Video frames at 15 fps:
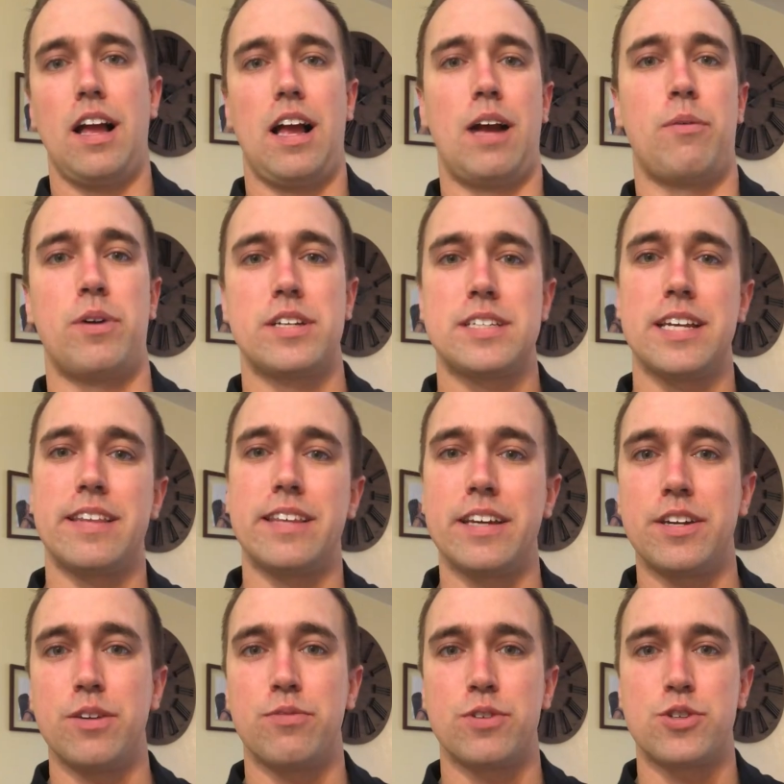I want to say
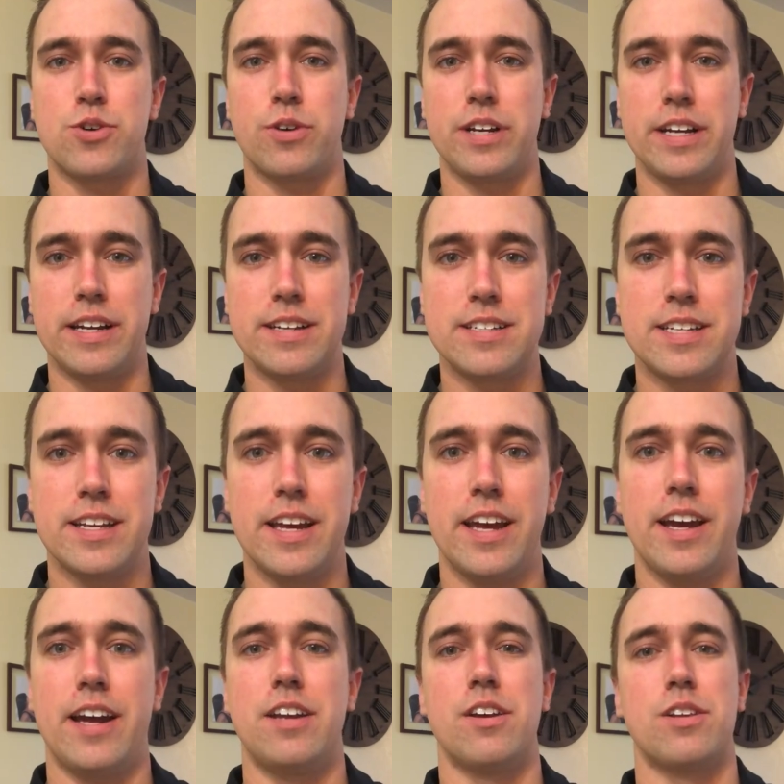thank you for joining in
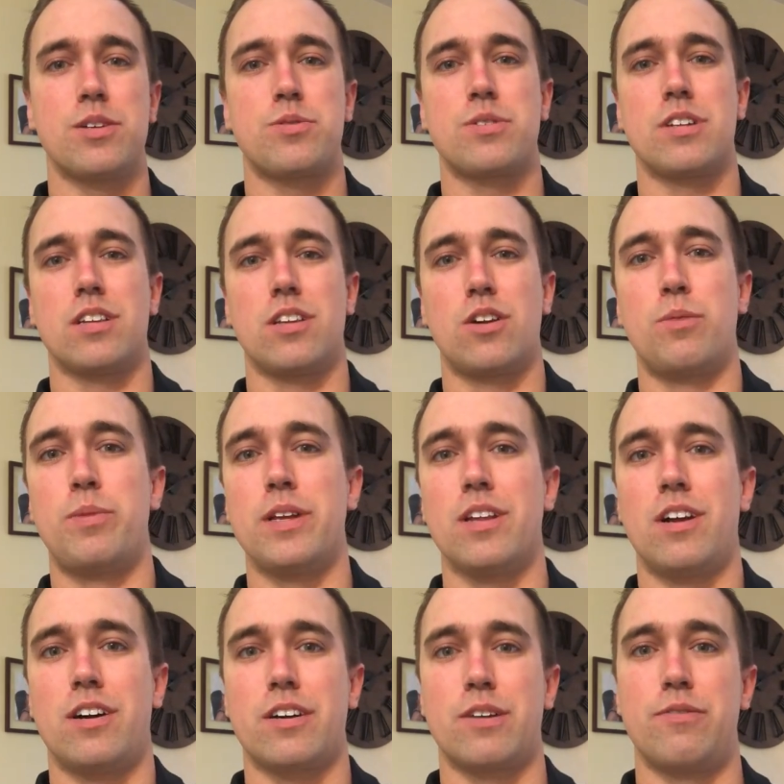today. I know this was a little bit
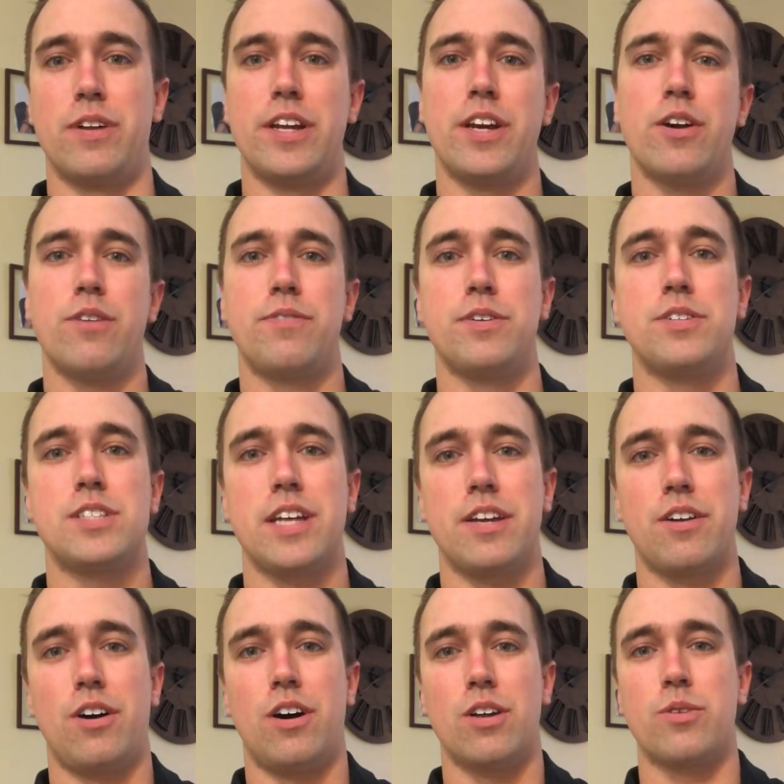longer video. If you stayed
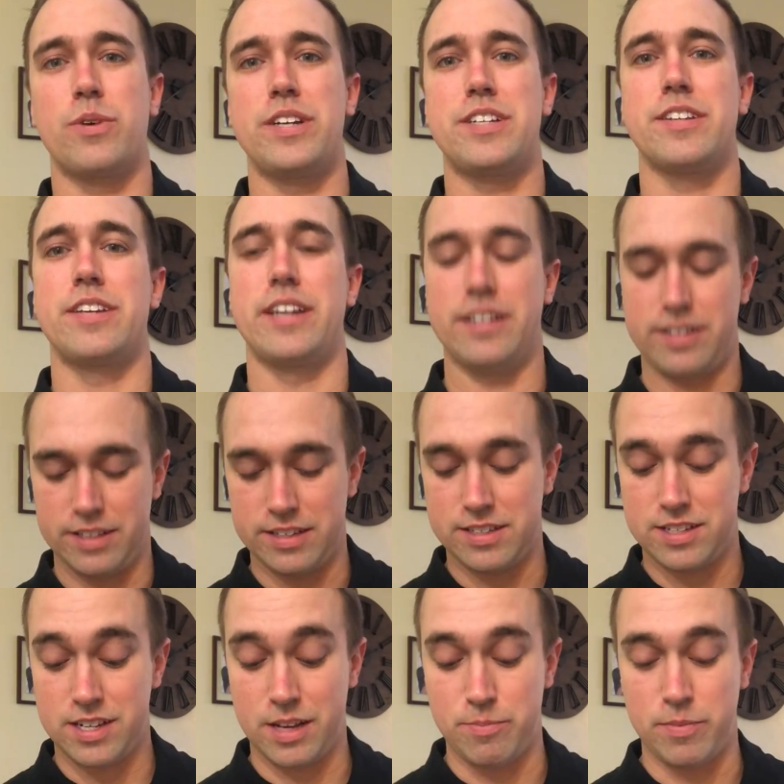all the way till the end of this
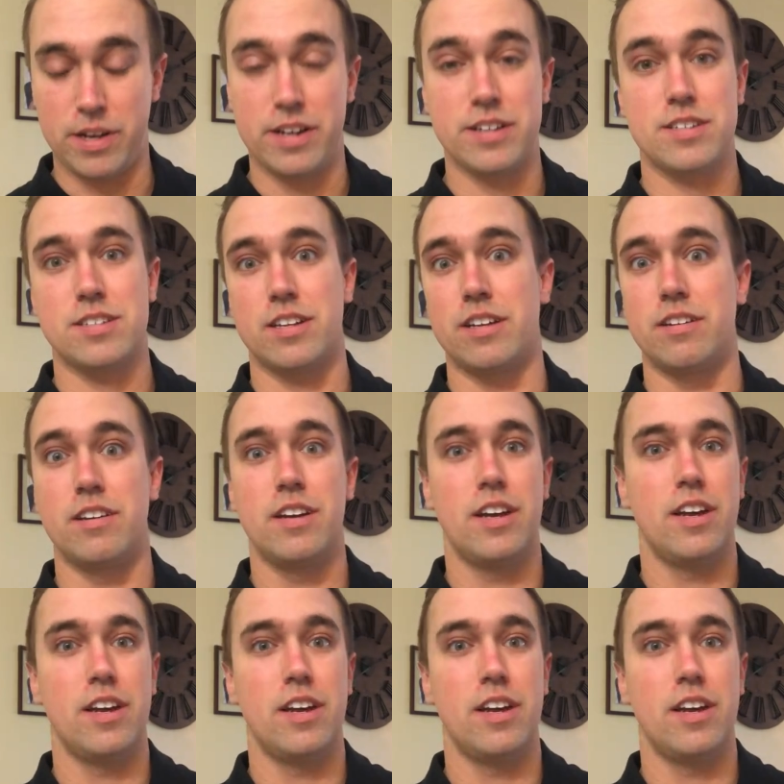10 minutes, then